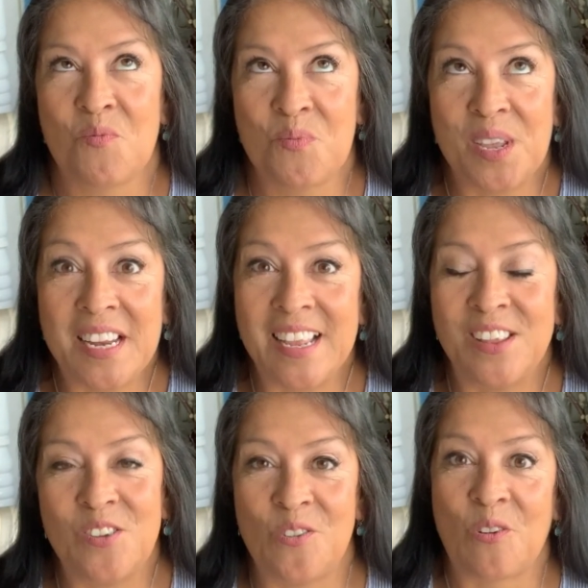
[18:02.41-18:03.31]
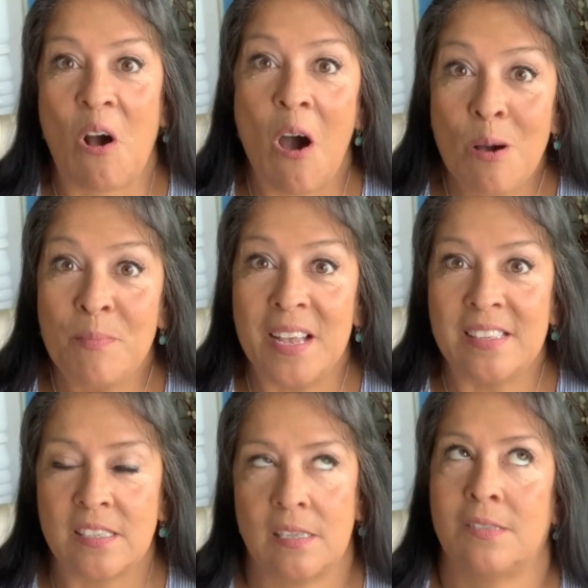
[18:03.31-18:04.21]
reading your
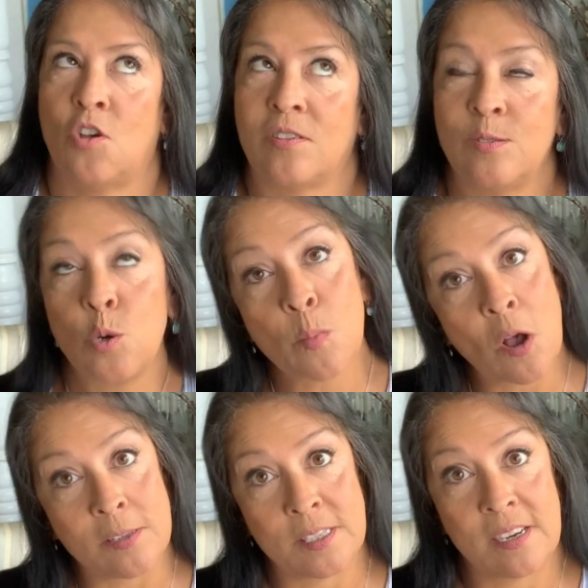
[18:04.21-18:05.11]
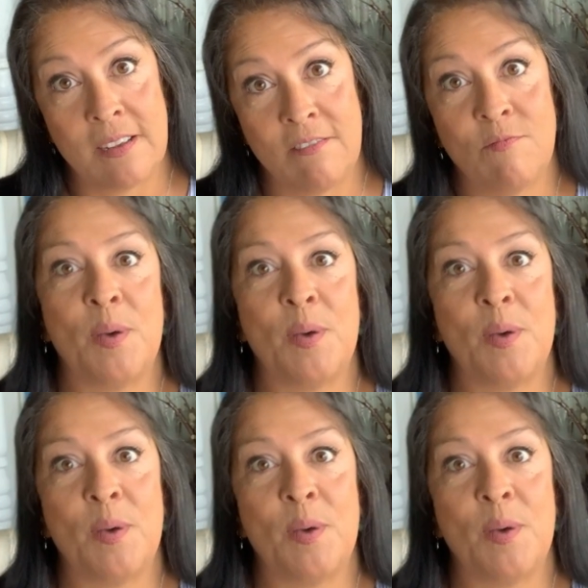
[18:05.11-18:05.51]
comments, as long as they're positive,